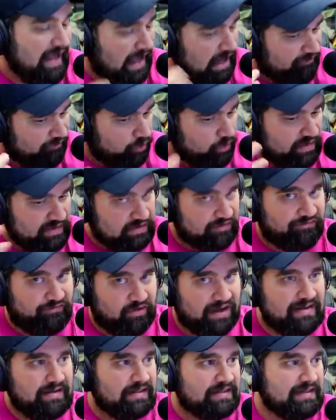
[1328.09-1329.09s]
everyone's
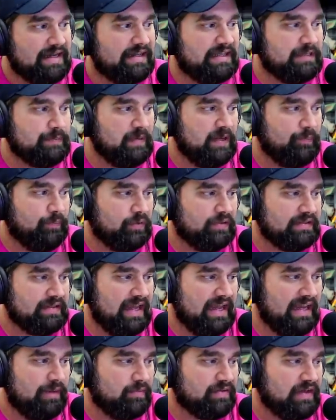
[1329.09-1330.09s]
afraid to say these people's
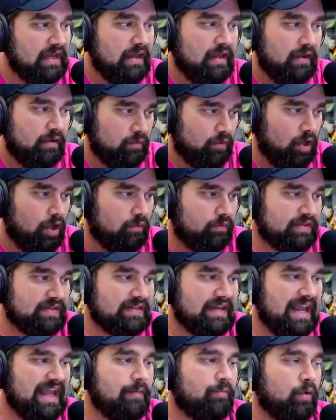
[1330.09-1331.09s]
names.
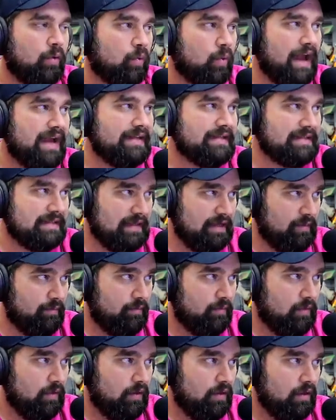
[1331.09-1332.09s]
Sam writes
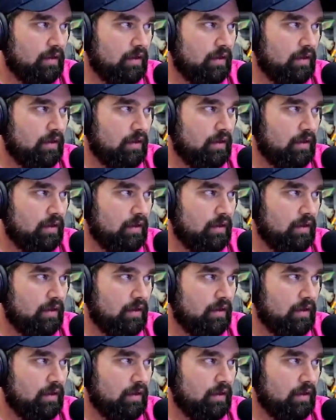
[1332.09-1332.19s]
them.